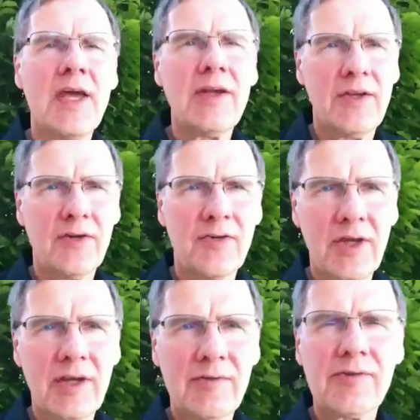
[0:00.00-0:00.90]
ten years
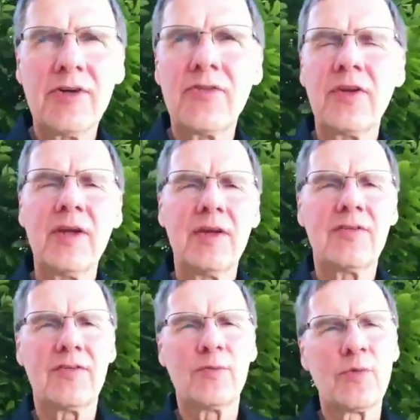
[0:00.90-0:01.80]
ahead first,
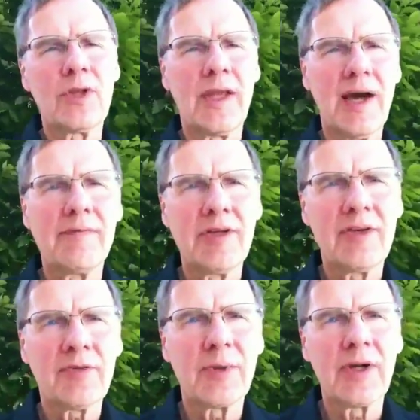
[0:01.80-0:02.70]
it's really
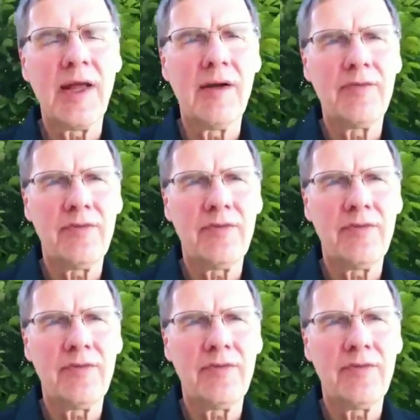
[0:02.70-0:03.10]
obvious we're going to have